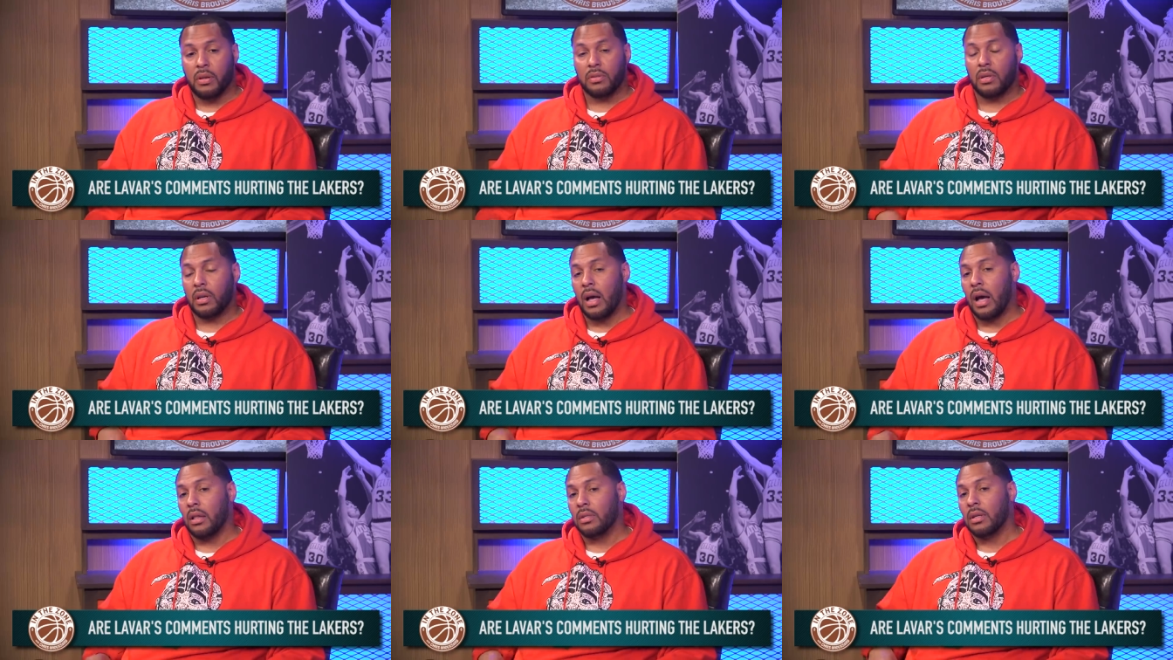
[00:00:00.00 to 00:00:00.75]
years in
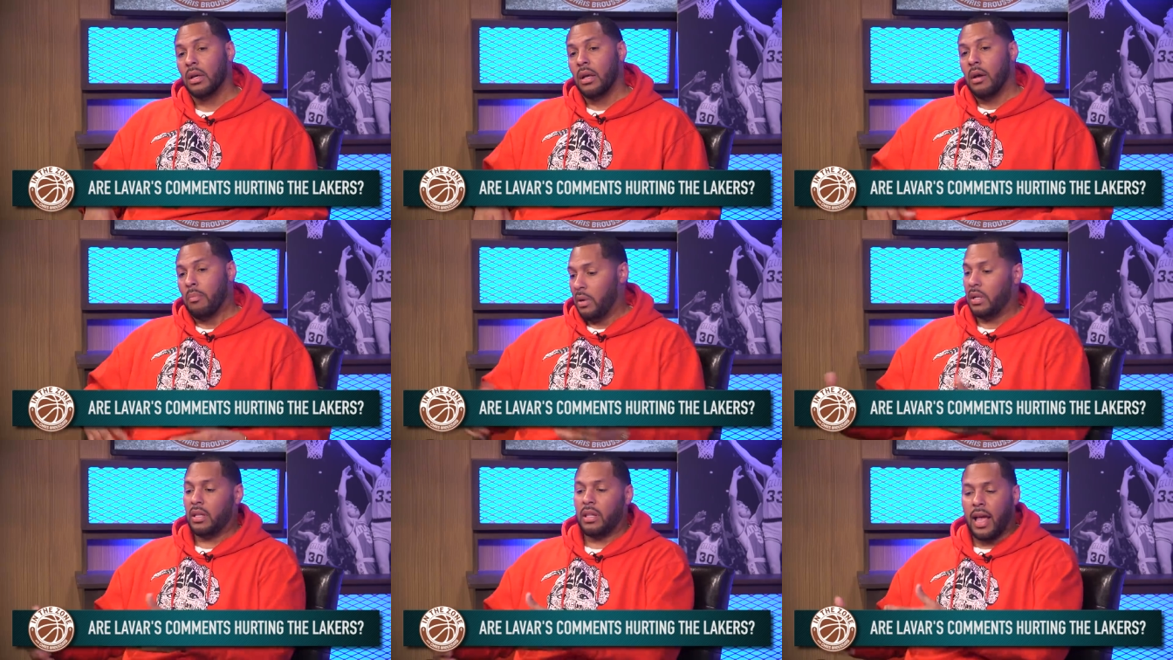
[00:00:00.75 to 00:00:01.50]
college,
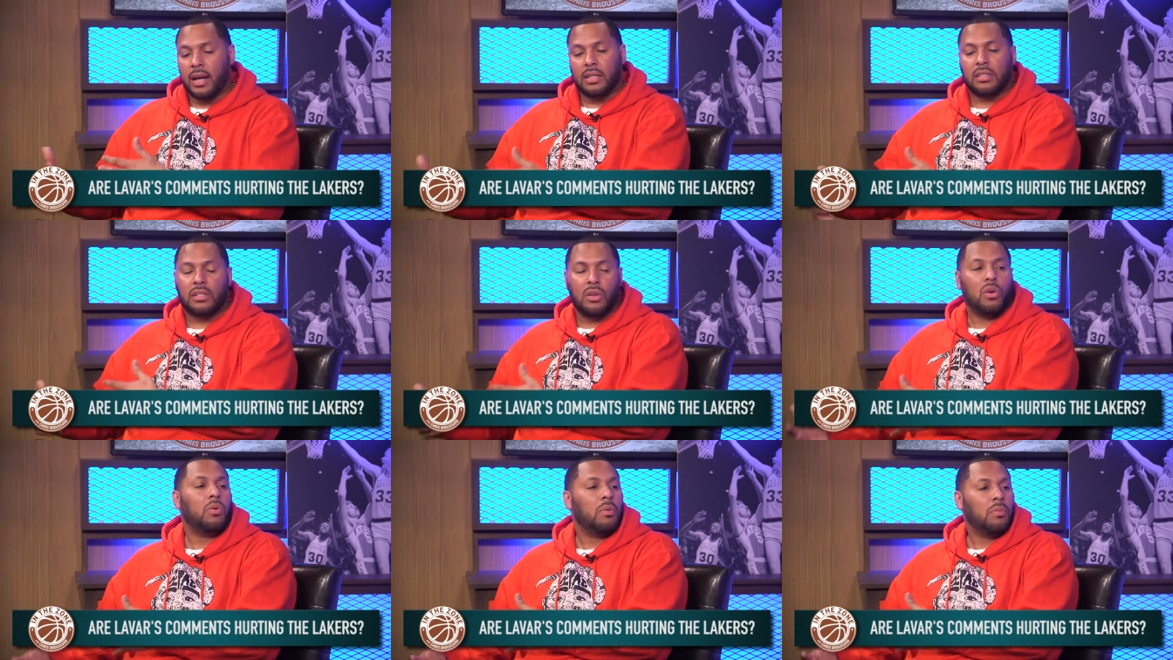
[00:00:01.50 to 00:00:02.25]
but that could
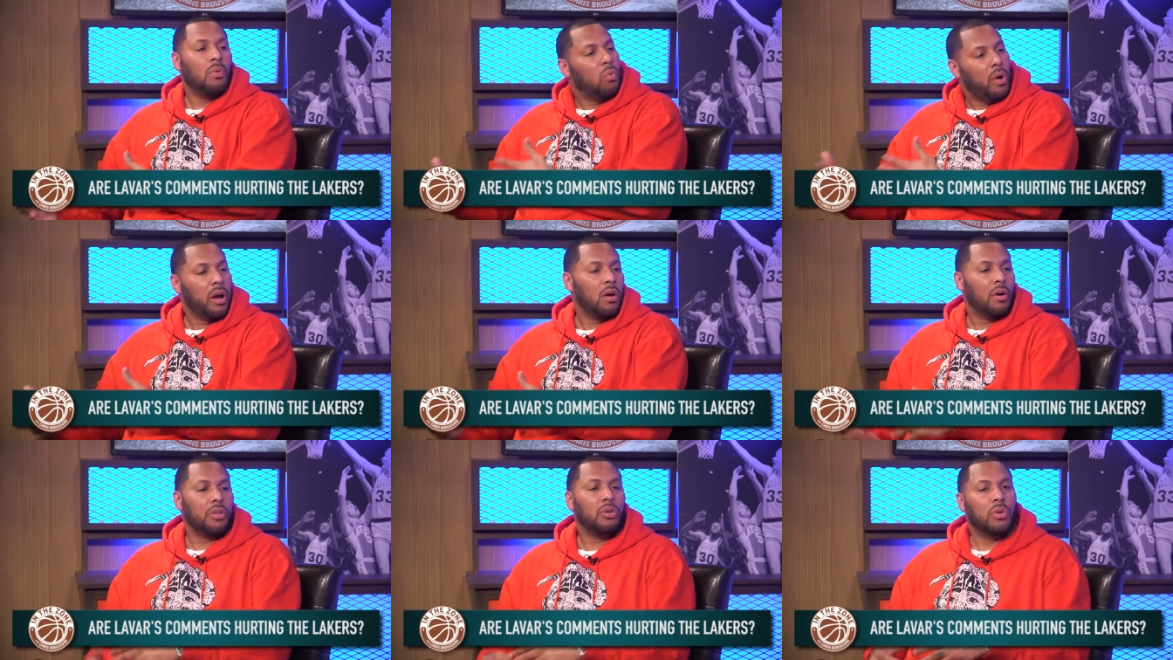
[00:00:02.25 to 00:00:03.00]
still
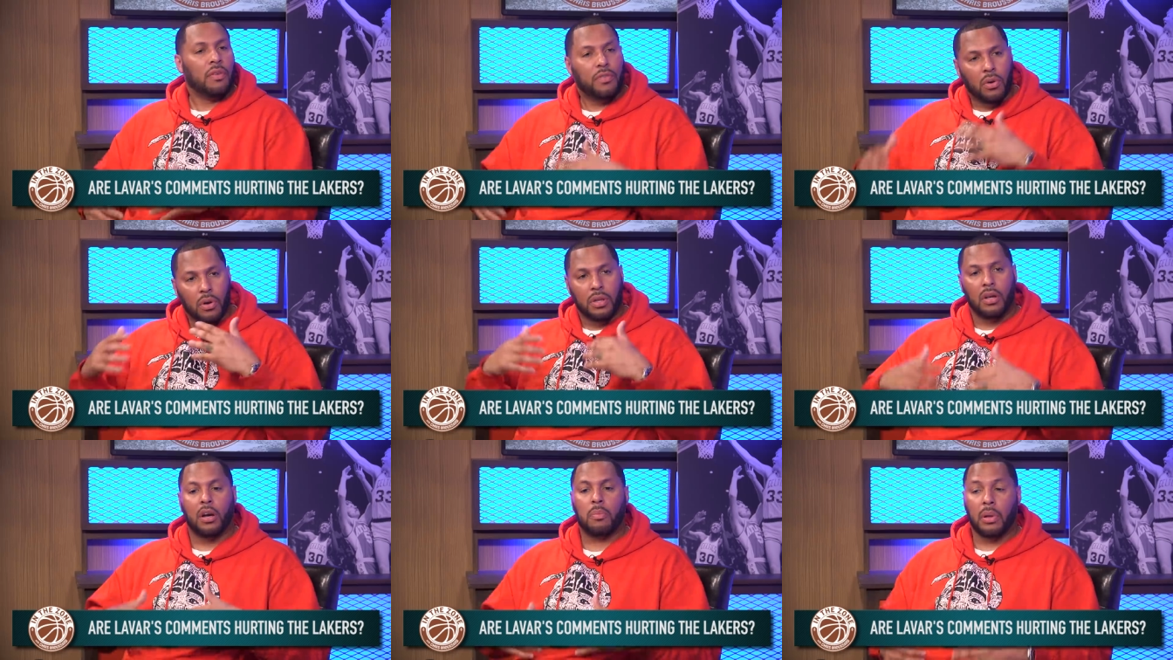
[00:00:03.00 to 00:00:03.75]
wear on you if you're a
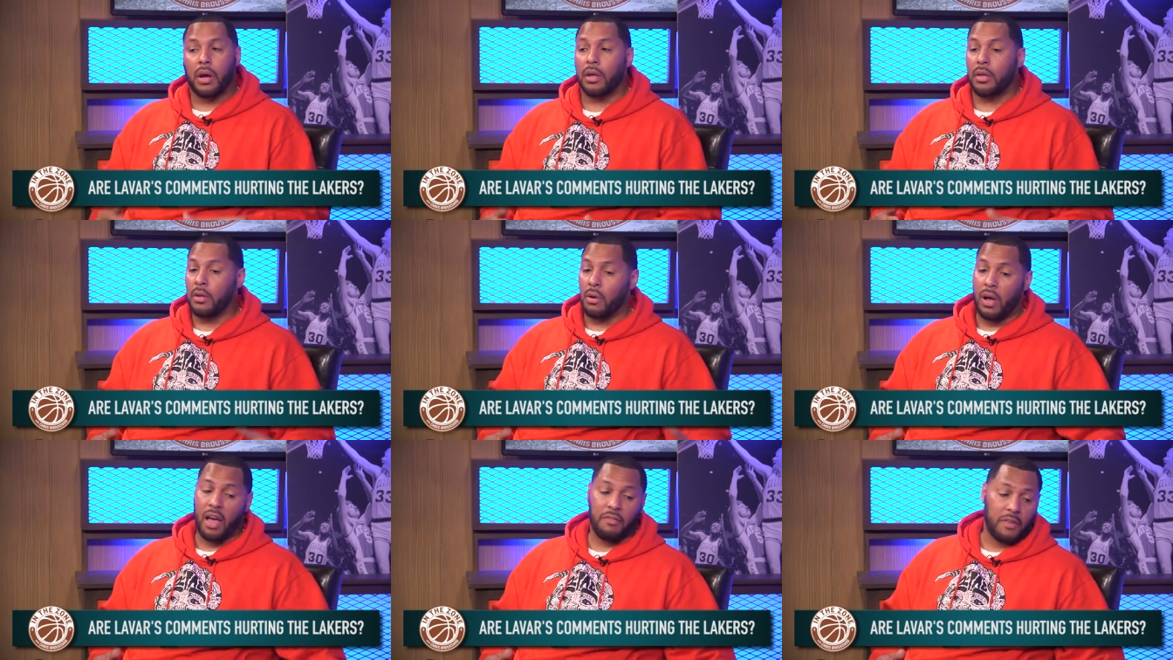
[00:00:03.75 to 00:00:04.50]
young player and you
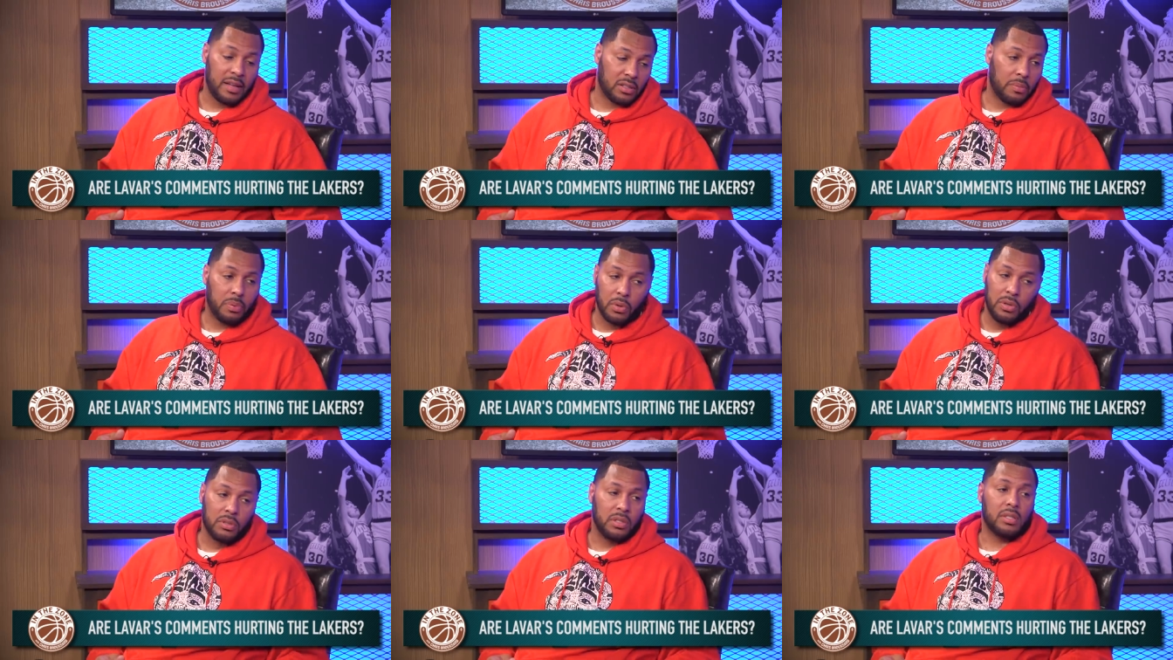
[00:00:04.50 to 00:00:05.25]
don't have vets to
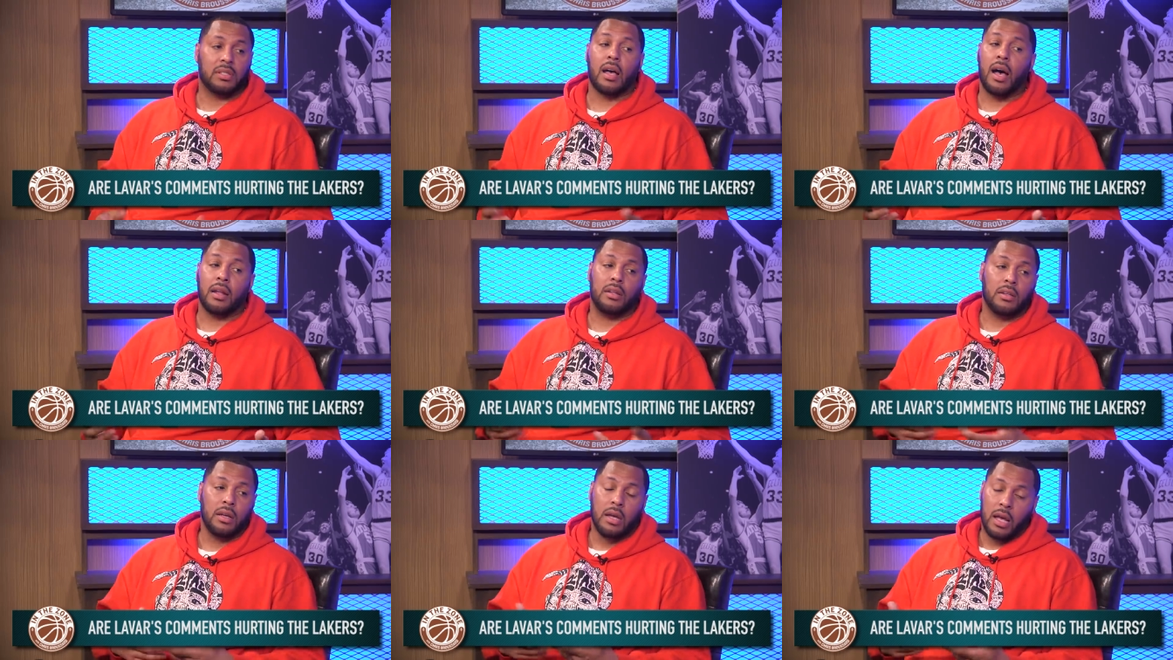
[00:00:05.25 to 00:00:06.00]
pull you to the side
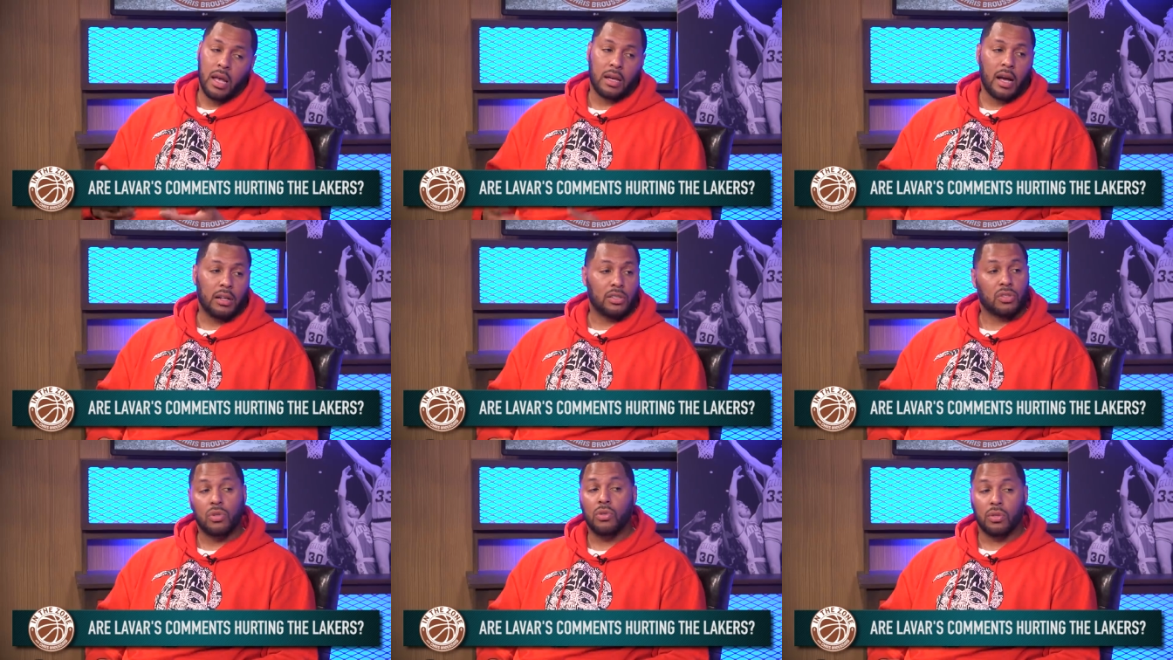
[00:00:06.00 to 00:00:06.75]
and, and kind of
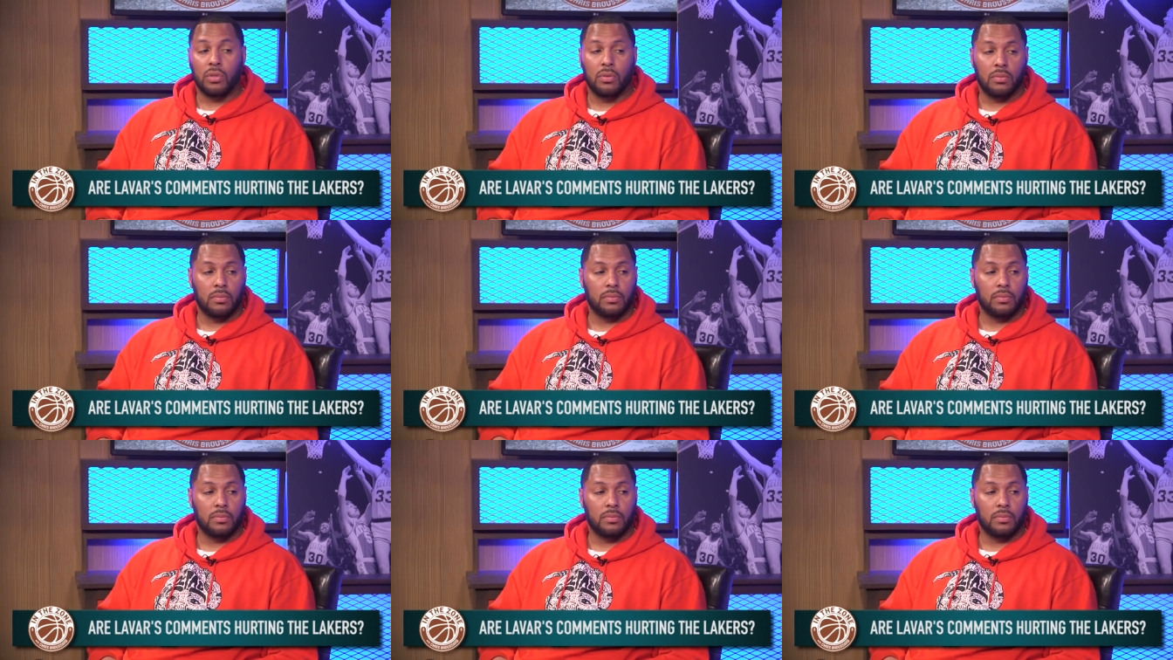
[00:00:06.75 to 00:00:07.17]
school you.